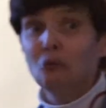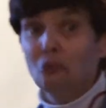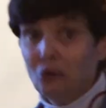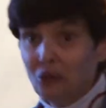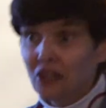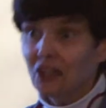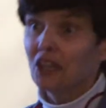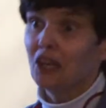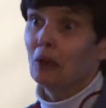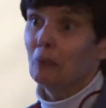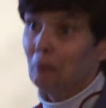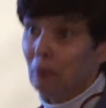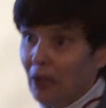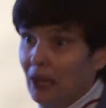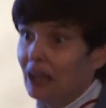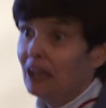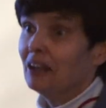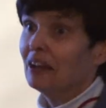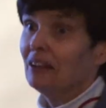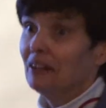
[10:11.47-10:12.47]
really a
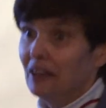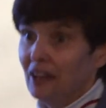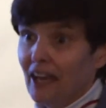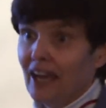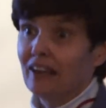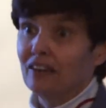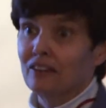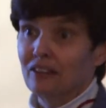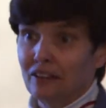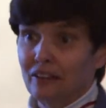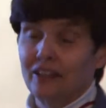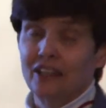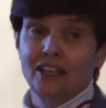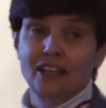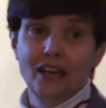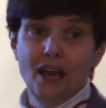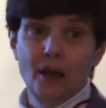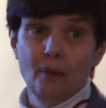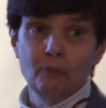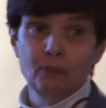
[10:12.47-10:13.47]
pain in the neck to
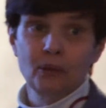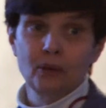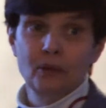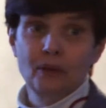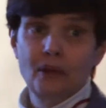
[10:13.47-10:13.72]
clean up.